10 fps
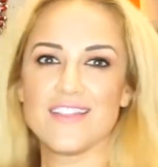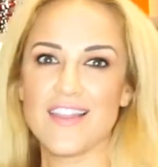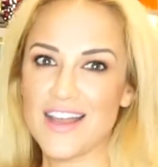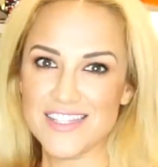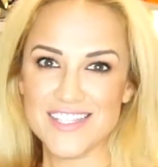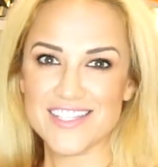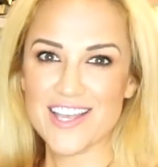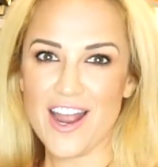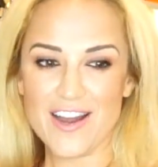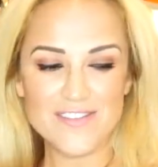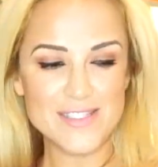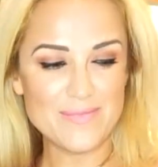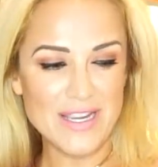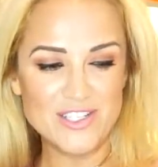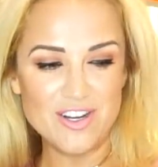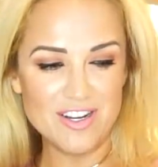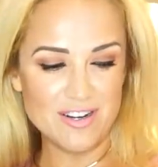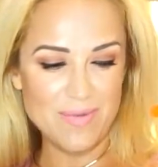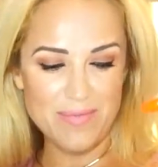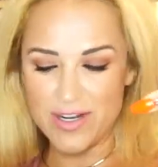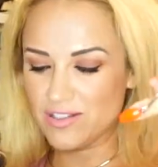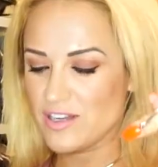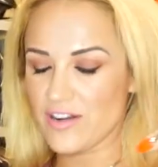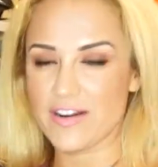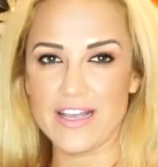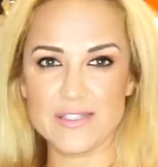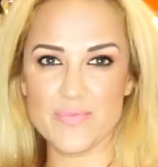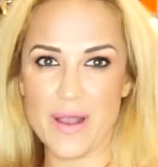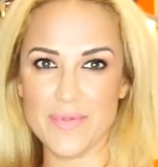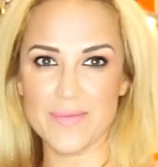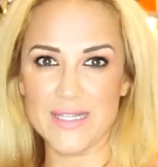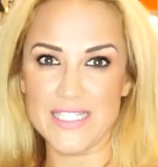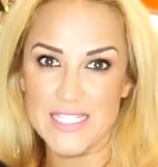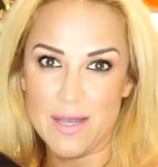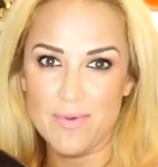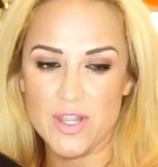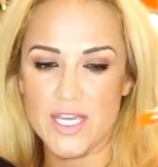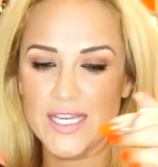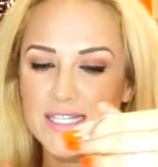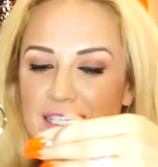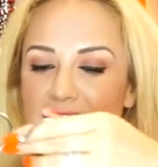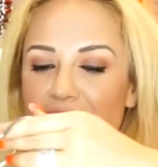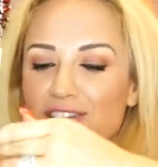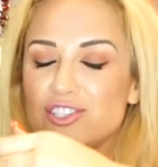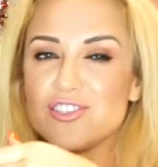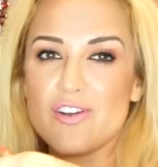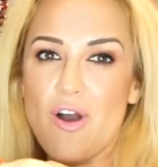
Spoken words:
Lots of scarves. My middle daughter, has probably double this. She took